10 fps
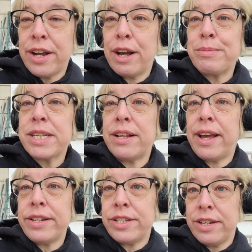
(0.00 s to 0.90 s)
Here comes
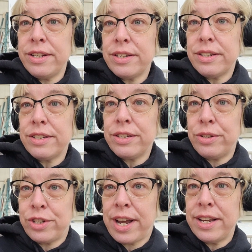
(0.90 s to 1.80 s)
the legend.
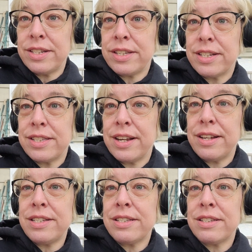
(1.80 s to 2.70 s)
Do giants
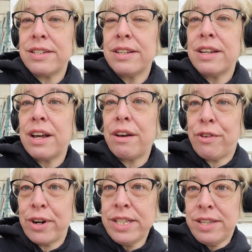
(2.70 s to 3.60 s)
exist?
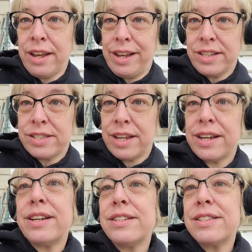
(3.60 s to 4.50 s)
Of course they
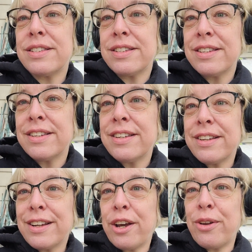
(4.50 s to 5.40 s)
exist.
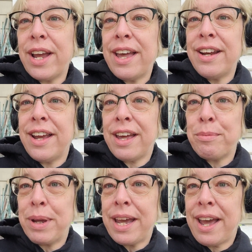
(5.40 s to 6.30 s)
Go to any
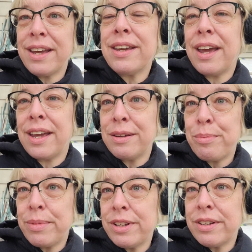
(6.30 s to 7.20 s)
NBA
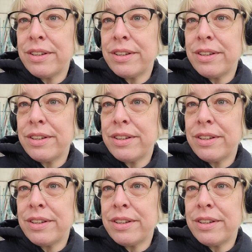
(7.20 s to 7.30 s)
game.